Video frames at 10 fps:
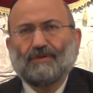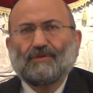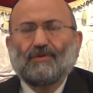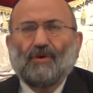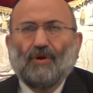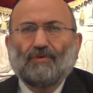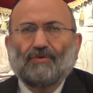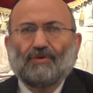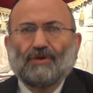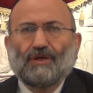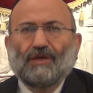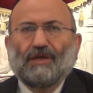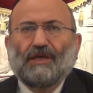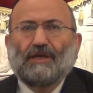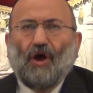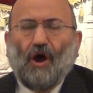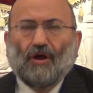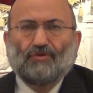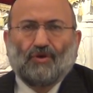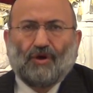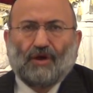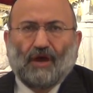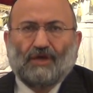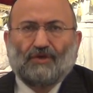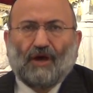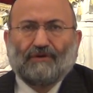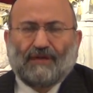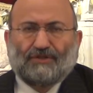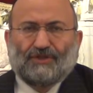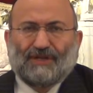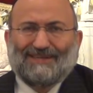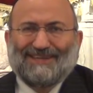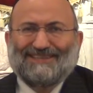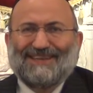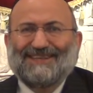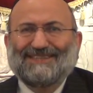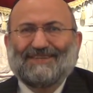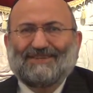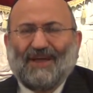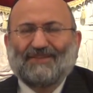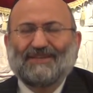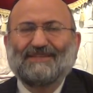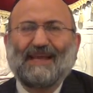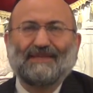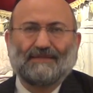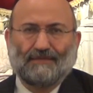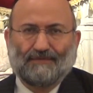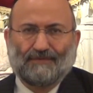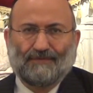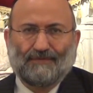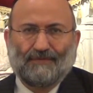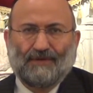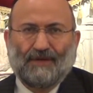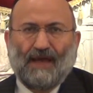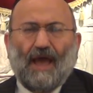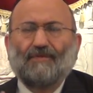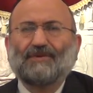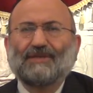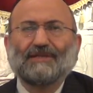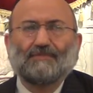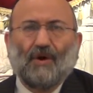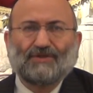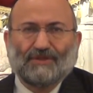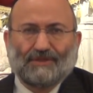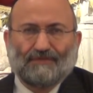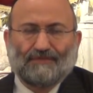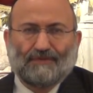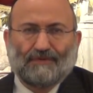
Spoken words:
You know, in our Torah, in our religion, there is nothing negative. Everything is positive.